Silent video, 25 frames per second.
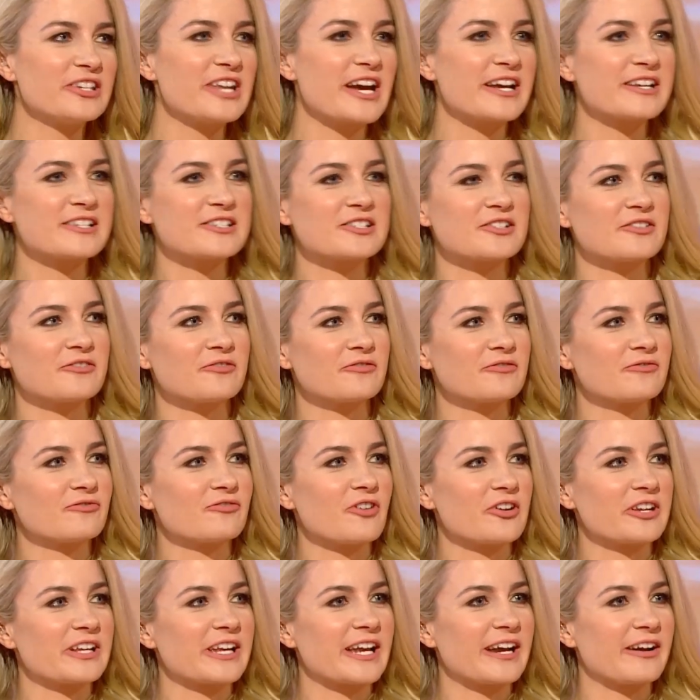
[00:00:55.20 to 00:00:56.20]
nicer
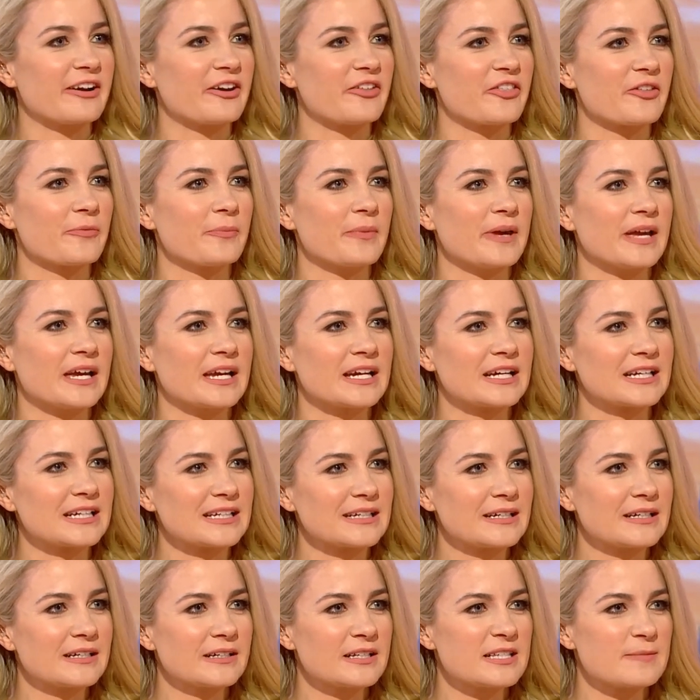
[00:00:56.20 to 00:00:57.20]
running area than me.
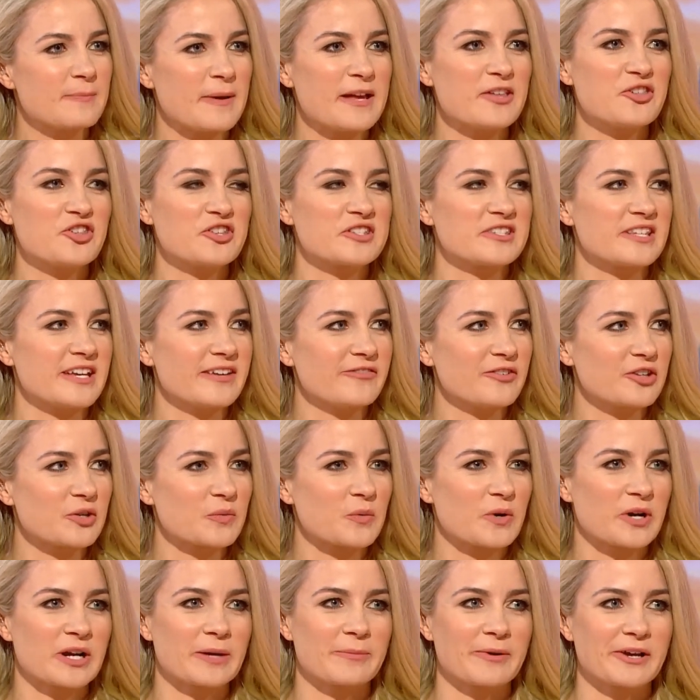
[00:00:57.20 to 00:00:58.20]
Yeah. It's pigeons I've got
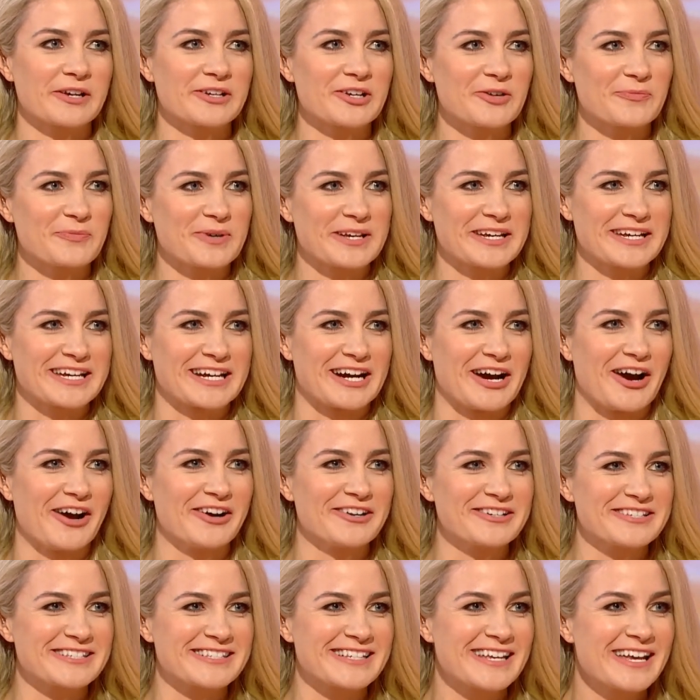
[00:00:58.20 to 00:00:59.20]
to worry about,
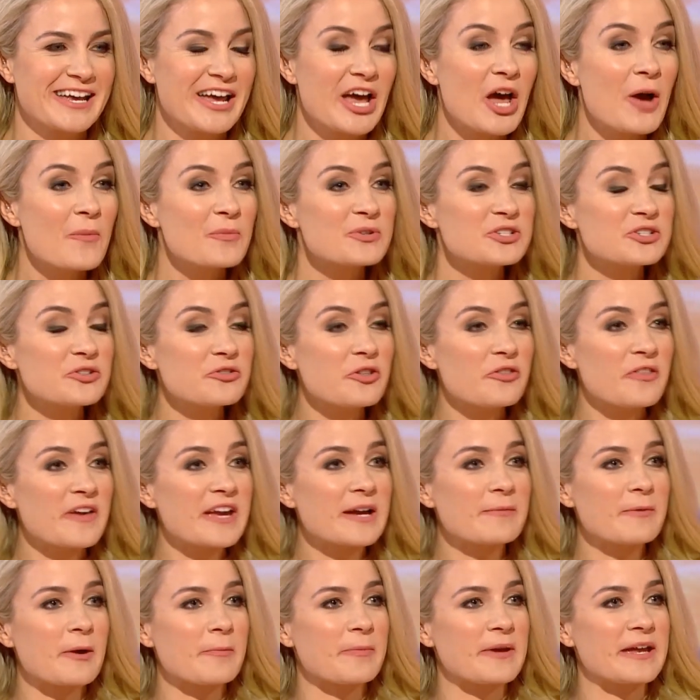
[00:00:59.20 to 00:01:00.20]
peacocks. peacocks. But the
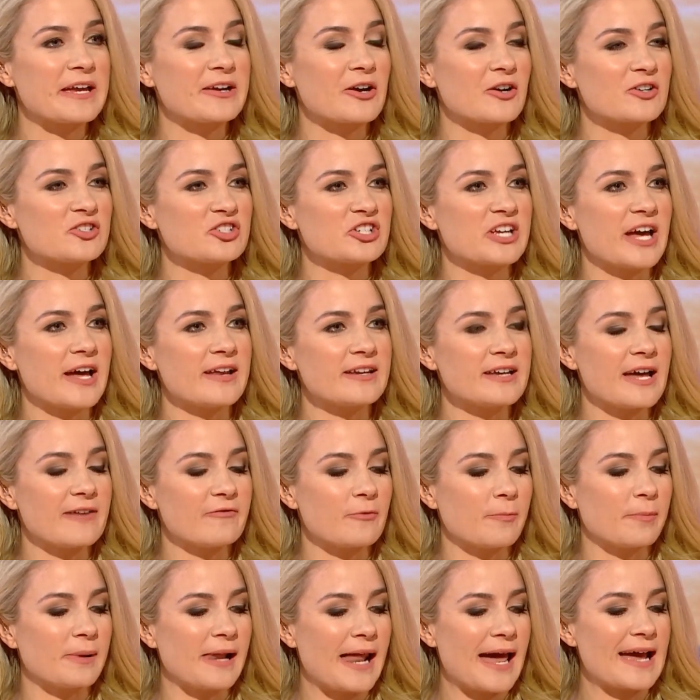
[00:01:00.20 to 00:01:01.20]
thing about peacocks, you can't
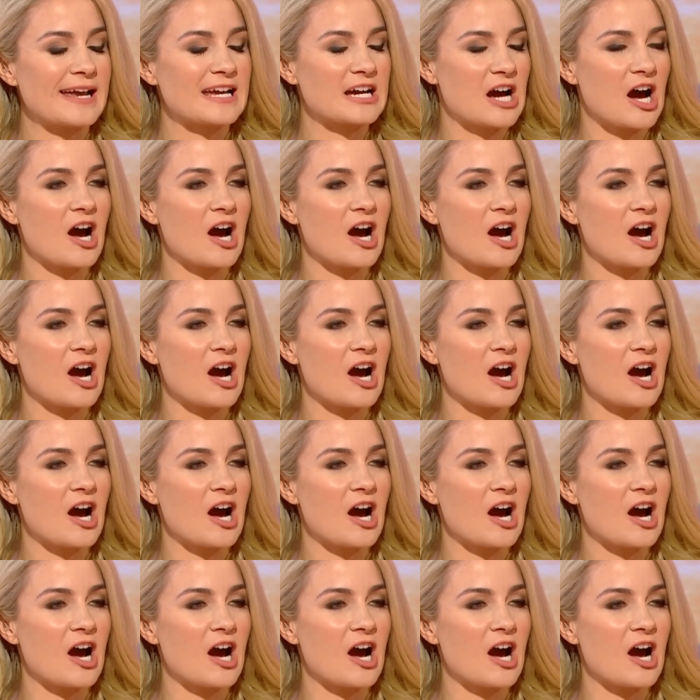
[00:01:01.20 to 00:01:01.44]
have a black